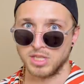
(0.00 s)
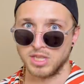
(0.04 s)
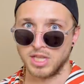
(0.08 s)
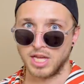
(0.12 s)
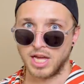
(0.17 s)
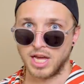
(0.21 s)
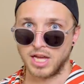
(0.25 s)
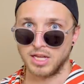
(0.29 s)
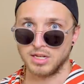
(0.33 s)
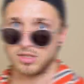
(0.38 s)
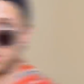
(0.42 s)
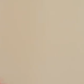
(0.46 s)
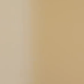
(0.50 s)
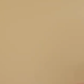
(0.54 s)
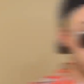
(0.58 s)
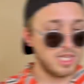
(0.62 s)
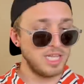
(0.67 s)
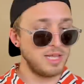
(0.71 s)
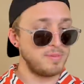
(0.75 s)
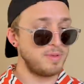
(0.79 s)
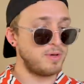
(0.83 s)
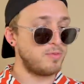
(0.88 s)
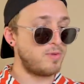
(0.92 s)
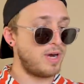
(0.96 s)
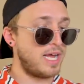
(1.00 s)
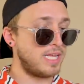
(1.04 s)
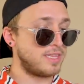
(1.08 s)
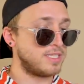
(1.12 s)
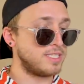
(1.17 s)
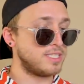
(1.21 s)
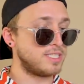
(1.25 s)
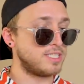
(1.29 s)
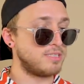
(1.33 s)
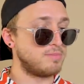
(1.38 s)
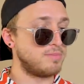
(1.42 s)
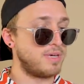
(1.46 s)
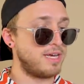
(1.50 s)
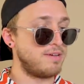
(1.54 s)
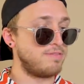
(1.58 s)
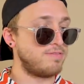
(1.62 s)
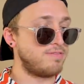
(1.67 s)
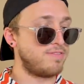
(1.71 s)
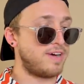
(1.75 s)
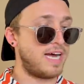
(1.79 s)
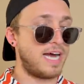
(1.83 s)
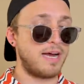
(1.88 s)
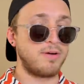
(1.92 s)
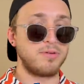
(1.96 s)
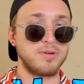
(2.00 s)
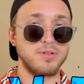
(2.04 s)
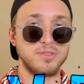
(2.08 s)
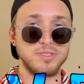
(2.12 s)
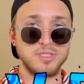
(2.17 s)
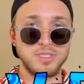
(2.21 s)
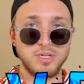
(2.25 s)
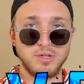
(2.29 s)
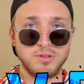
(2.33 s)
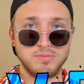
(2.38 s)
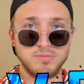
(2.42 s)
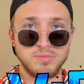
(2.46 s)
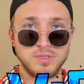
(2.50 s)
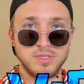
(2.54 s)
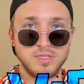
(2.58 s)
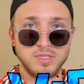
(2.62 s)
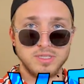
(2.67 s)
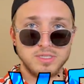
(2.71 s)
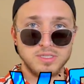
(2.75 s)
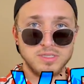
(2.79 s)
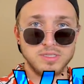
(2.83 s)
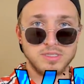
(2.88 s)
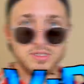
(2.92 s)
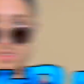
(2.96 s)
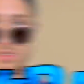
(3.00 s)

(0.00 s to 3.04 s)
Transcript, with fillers: me that. Let me write this in my viral notebook.